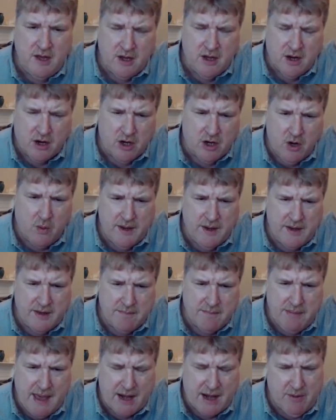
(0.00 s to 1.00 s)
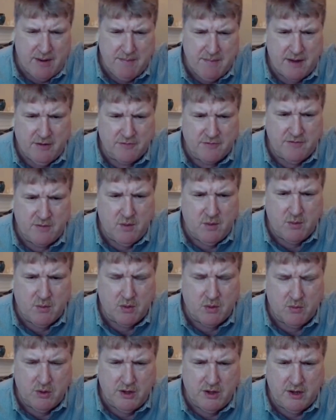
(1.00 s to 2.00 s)
are going into battery metals, and
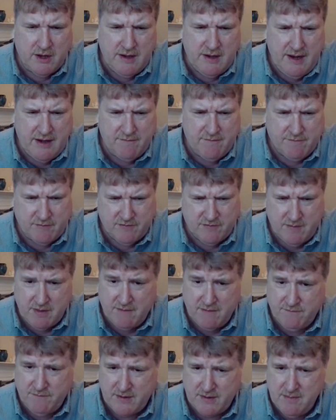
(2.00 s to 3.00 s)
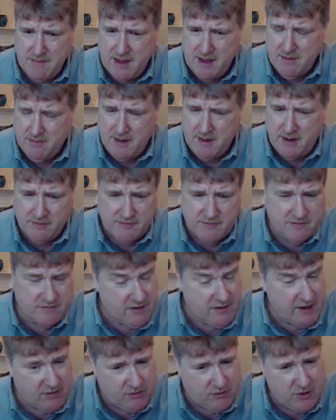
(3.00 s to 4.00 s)
we're really going to need it for some of the fundamental
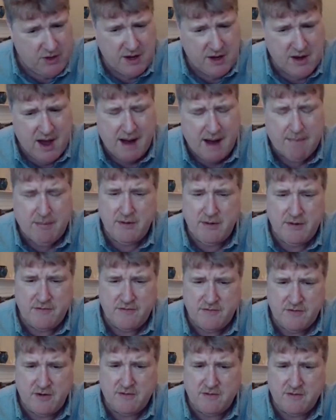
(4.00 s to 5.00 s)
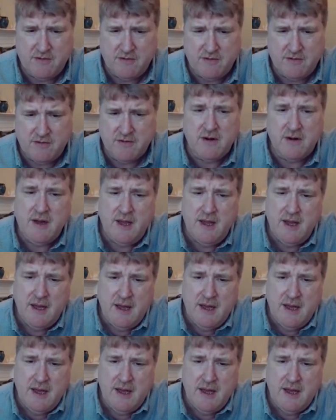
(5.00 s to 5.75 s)
metals, including copper and silver.